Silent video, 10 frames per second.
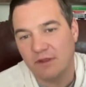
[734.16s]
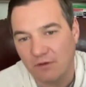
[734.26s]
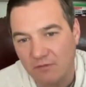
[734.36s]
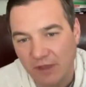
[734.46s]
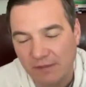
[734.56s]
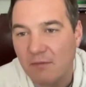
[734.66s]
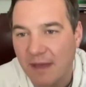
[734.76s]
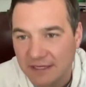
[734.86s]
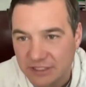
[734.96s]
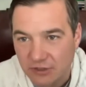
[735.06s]
like
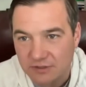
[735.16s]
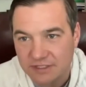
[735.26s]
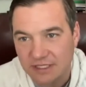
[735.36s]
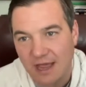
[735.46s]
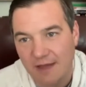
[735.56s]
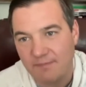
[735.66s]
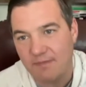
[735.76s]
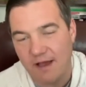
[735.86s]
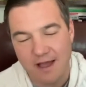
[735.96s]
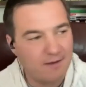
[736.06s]
mementos,
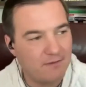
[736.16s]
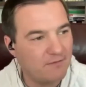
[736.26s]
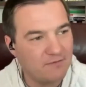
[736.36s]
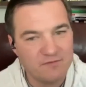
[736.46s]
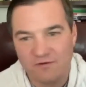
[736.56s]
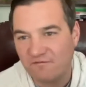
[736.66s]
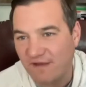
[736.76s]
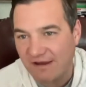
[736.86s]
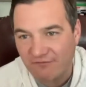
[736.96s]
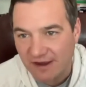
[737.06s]
your
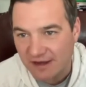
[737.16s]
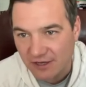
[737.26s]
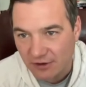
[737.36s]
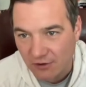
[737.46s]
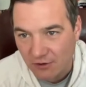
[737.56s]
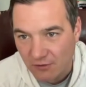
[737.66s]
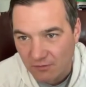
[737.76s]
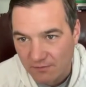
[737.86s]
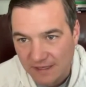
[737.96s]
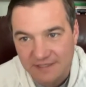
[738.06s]
favorite,
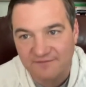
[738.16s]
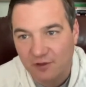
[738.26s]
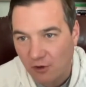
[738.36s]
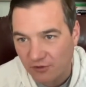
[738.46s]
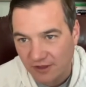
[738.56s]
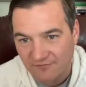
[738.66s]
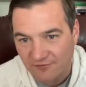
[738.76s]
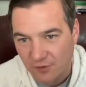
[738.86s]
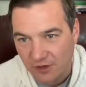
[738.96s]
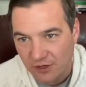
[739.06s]
piece of clothing
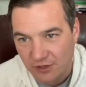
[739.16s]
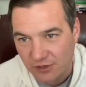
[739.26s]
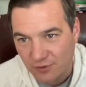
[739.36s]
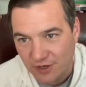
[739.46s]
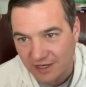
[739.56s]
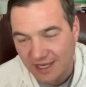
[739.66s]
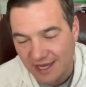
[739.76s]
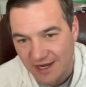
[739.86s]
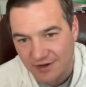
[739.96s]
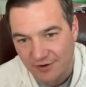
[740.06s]
from when you were a
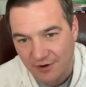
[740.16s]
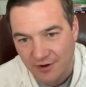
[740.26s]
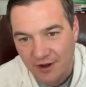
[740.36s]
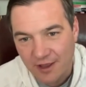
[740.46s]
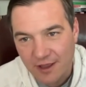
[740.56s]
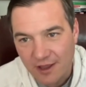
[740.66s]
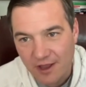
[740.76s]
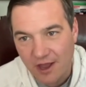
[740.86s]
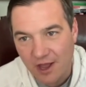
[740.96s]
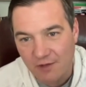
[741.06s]
kid, or
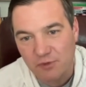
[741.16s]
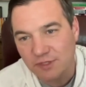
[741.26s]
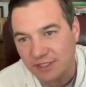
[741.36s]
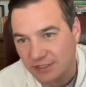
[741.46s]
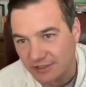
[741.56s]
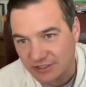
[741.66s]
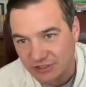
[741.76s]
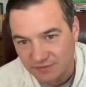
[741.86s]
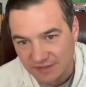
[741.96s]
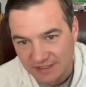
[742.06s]
a musical
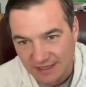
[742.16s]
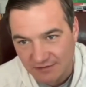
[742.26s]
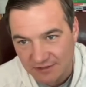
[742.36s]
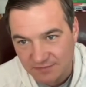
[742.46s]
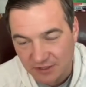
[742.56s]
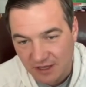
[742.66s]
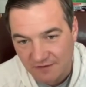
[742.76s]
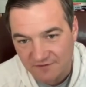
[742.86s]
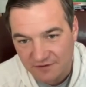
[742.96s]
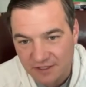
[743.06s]
instrument that was
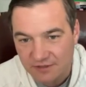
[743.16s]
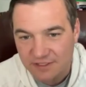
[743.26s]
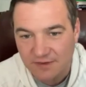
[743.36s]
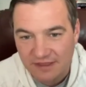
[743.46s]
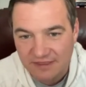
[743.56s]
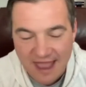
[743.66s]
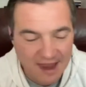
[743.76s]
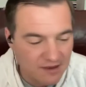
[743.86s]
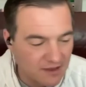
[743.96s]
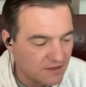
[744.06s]
beloved, or, something like
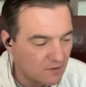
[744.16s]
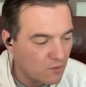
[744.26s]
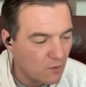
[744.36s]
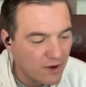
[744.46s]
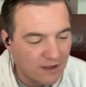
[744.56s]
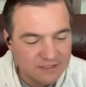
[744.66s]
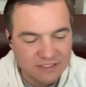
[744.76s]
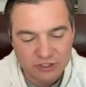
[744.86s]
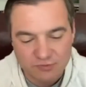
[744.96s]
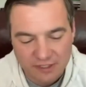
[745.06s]
that. What else
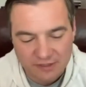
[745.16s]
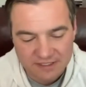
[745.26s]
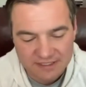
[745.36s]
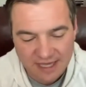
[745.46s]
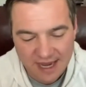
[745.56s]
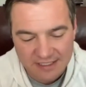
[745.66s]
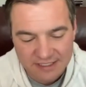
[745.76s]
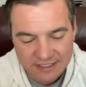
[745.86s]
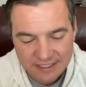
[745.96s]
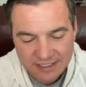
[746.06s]
did you bring
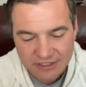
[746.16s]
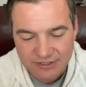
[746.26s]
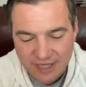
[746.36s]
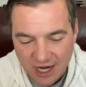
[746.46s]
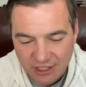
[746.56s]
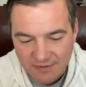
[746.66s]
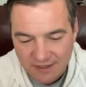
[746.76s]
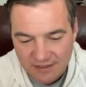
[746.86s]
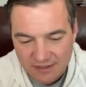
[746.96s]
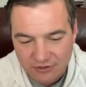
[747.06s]
besides your
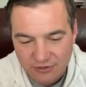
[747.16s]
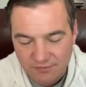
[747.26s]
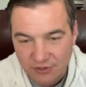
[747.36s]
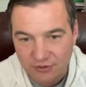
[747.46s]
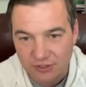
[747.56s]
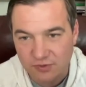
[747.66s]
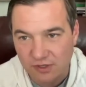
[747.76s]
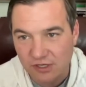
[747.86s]
document and your computers? What